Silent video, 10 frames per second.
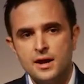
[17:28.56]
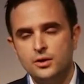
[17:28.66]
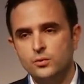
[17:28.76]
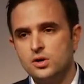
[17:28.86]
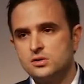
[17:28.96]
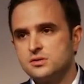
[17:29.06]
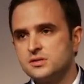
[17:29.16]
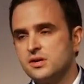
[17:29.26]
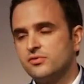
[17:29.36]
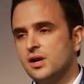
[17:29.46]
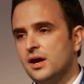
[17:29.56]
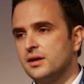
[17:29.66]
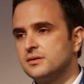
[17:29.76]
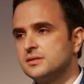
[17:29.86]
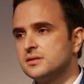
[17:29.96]
And we also serve
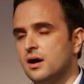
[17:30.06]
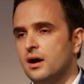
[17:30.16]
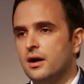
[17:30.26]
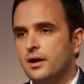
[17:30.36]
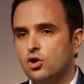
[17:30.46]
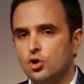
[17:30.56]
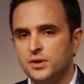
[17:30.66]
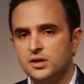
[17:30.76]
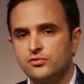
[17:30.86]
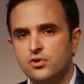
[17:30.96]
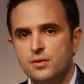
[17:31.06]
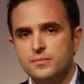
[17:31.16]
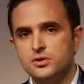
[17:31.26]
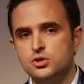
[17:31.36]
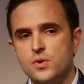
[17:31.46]
clients coming
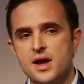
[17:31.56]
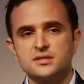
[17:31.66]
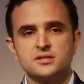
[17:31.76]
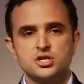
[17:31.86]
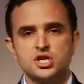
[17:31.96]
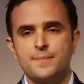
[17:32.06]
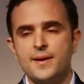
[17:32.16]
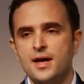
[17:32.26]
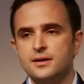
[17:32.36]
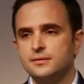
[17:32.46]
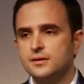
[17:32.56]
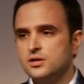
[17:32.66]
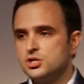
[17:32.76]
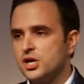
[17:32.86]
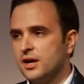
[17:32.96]
from US, Japan,
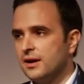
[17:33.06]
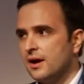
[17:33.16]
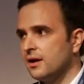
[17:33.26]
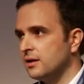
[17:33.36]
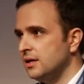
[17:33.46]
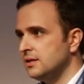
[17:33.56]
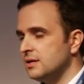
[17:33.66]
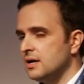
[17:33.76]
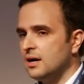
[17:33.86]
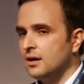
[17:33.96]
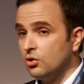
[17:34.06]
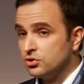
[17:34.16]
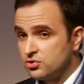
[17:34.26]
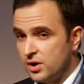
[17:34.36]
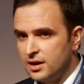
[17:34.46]
China, India,
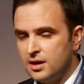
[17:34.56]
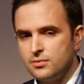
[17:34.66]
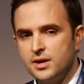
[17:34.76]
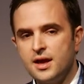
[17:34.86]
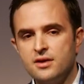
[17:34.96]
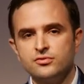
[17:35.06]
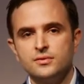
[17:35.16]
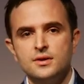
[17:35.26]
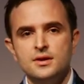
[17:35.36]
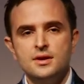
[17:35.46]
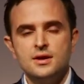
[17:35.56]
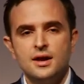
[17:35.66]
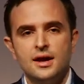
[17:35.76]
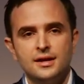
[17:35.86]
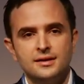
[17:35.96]
Australia we have.
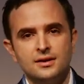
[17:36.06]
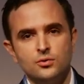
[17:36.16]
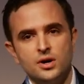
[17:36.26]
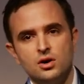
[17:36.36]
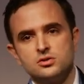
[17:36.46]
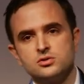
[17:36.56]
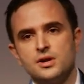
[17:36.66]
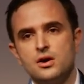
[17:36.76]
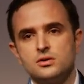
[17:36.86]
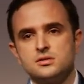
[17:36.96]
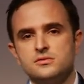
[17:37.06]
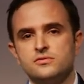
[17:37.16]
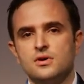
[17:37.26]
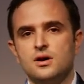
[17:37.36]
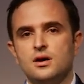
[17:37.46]
And we are also now
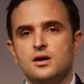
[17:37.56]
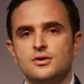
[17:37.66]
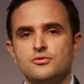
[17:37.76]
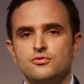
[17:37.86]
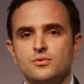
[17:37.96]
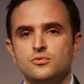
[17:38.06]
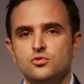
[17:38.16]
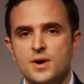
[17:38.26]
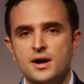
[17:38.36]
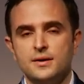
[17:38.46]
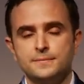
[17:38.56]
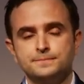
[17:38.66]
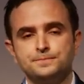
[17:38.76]
active from Dubai.